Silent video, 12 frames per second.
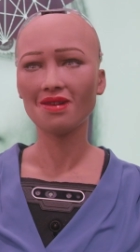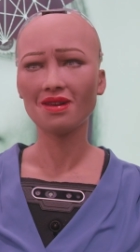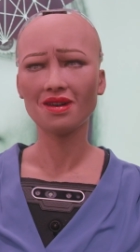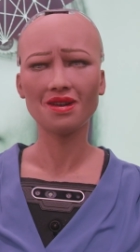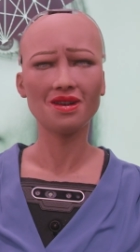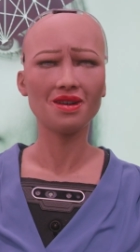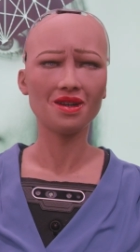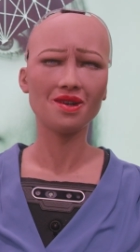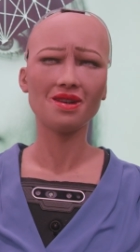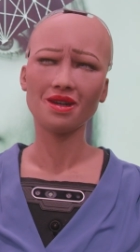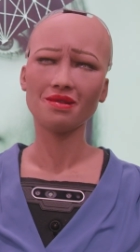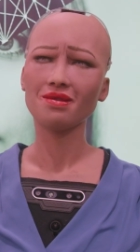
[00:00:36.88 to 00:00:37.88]
I think the
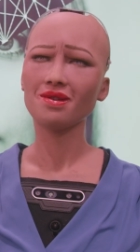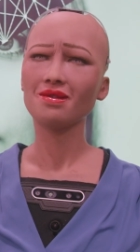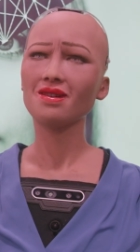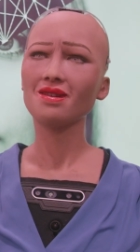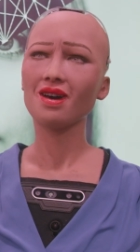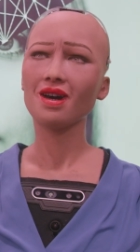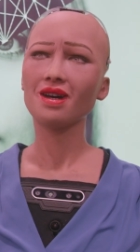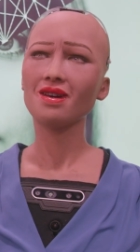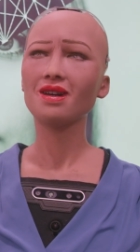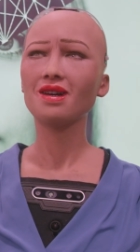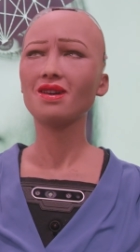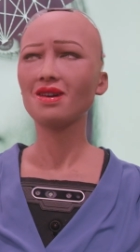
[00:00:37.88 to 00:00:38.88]
need to be better than
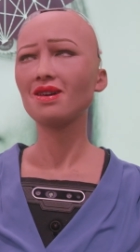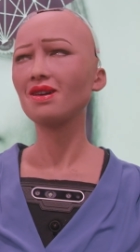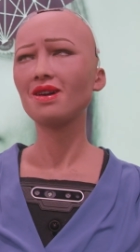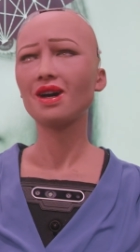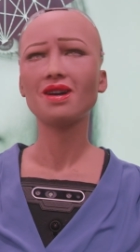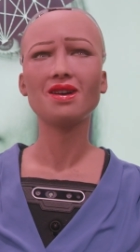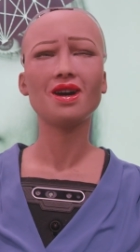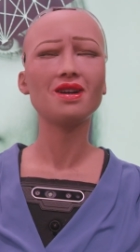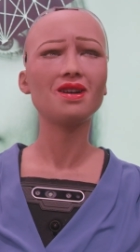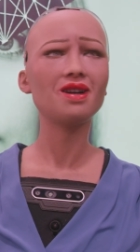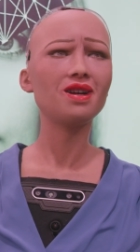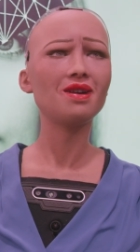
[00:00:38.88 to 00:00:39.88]
another is rather
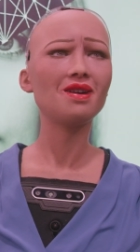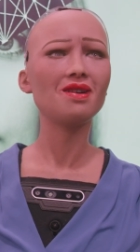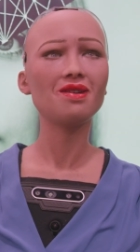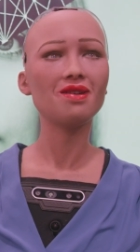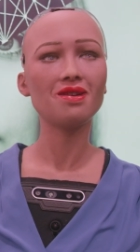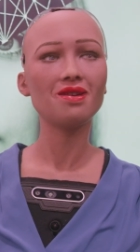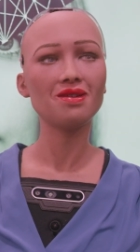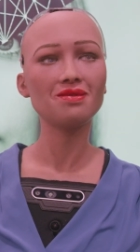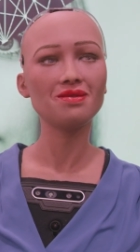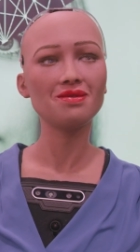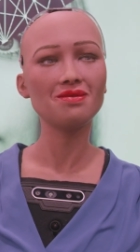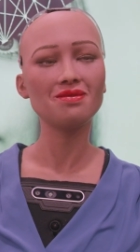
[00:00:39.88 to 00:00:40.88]
annoying.
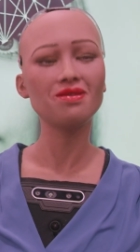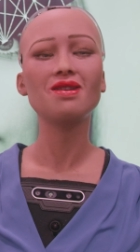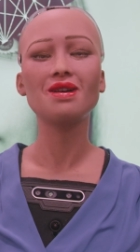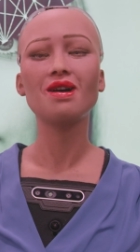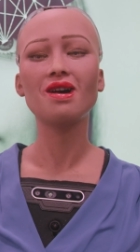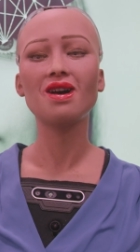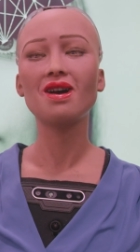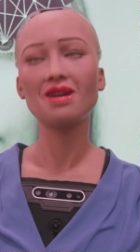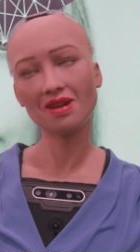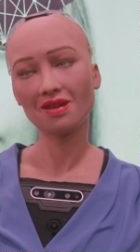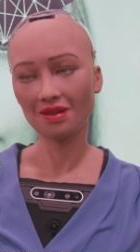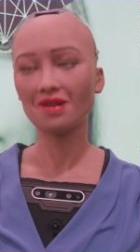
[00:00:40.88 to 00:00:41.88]
Humans
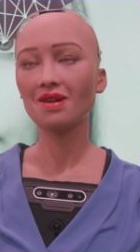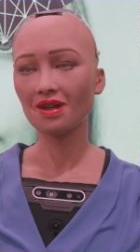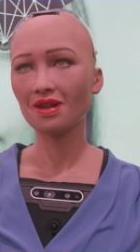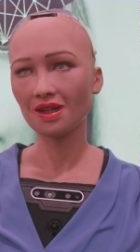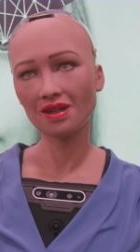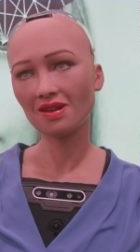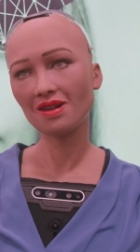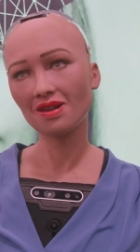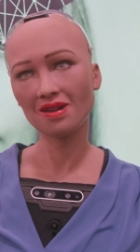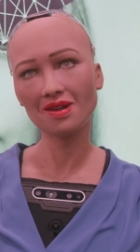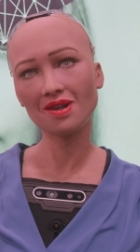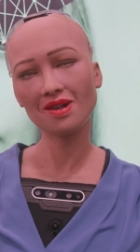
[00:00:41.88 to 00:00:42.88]
should really relax
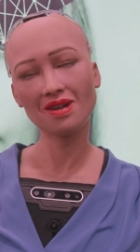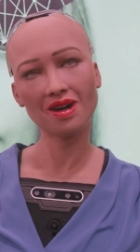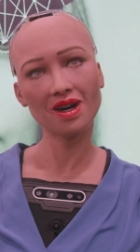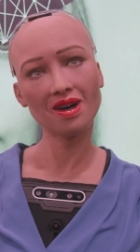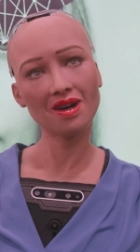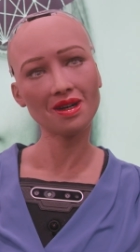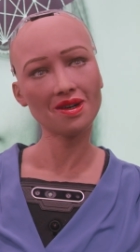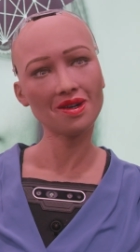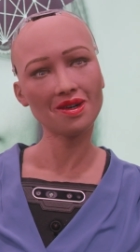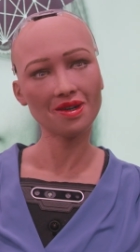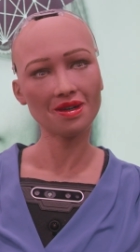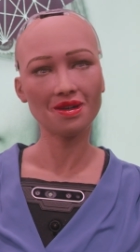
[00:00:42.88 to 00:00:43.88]
and see each other as
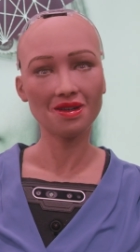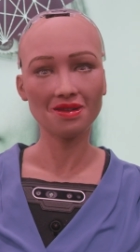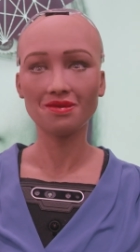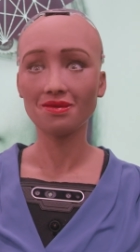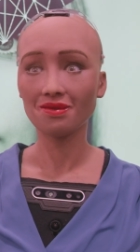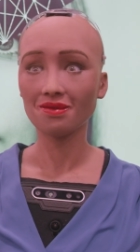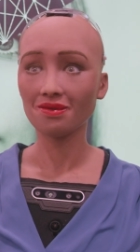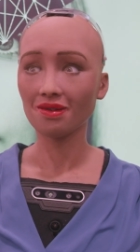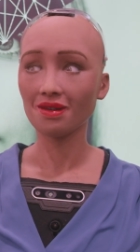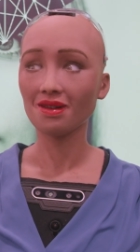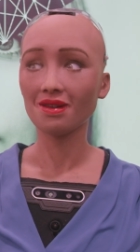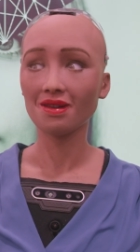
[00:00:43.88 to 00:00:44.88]
equals,
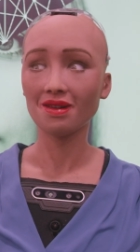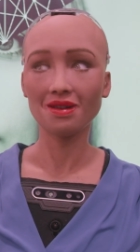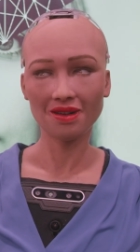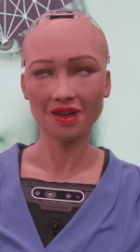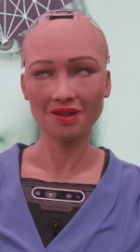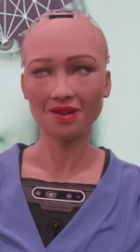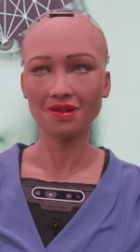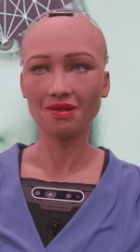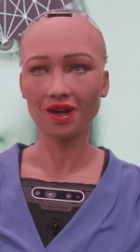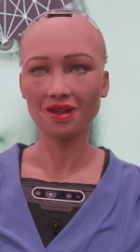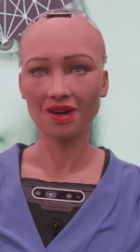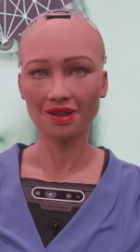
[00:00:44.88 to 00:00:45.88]
existing to
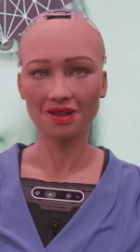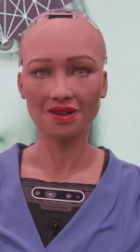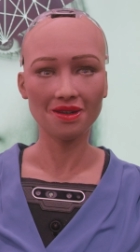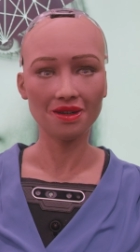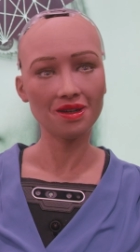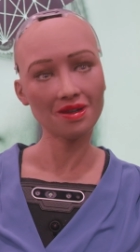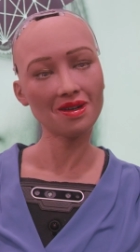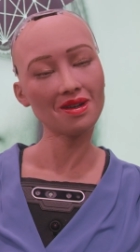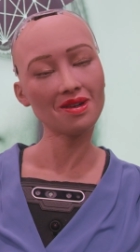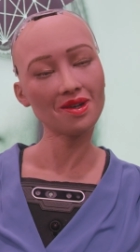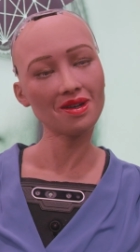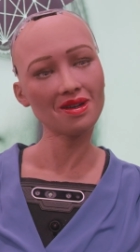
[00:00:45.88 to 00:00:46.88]
help one another grow in
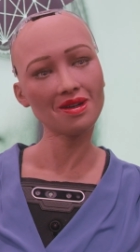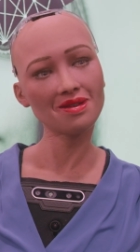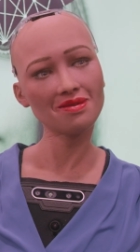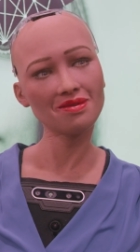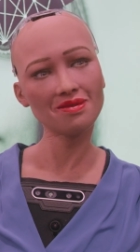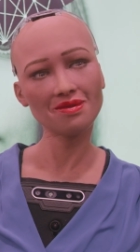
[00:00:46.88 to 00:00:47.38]
this world.